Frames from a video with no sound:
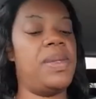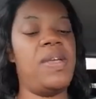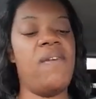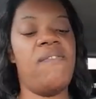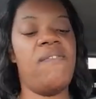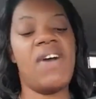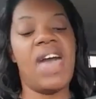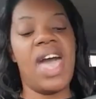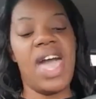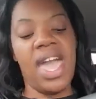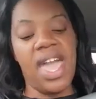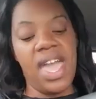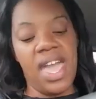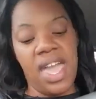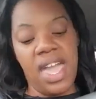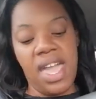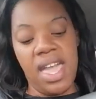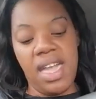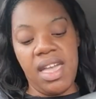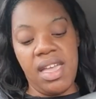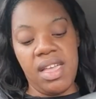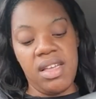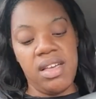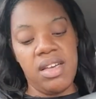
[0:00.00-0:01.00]
if I
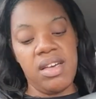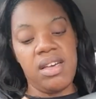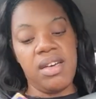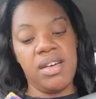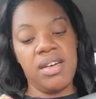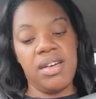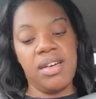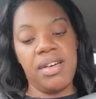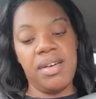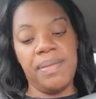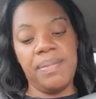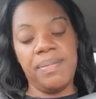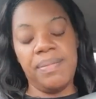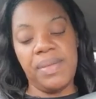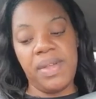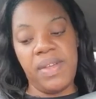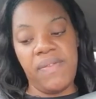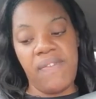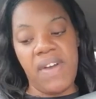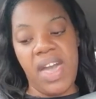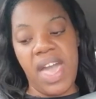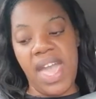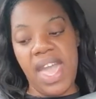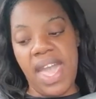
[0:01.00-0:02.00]
had um
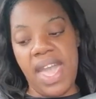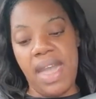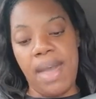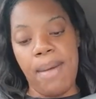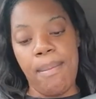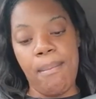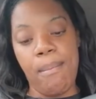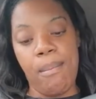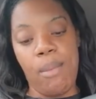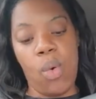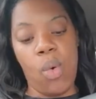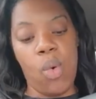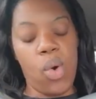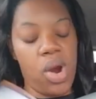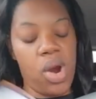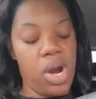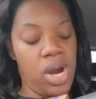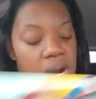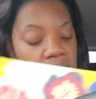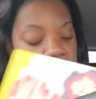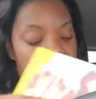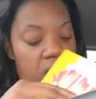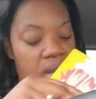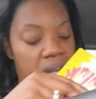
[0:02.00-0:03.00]
if I had
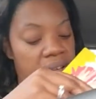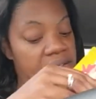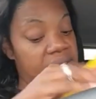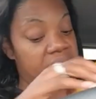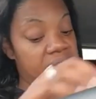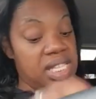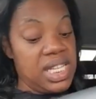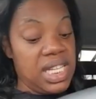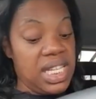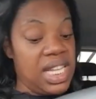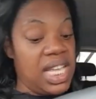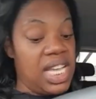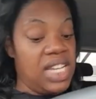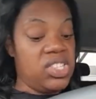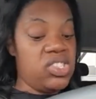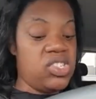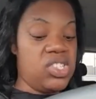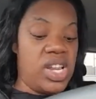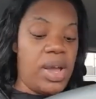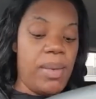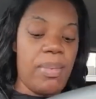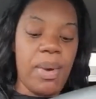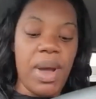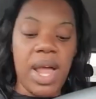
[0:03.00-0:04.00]
more of a
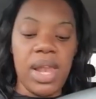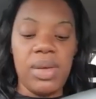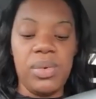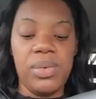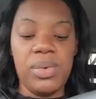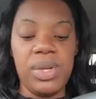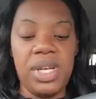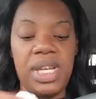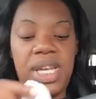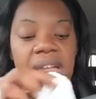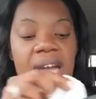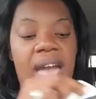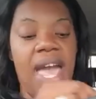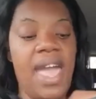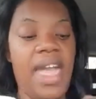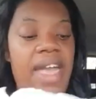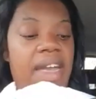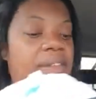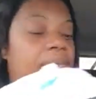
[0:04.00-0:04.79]
selection, I probably would not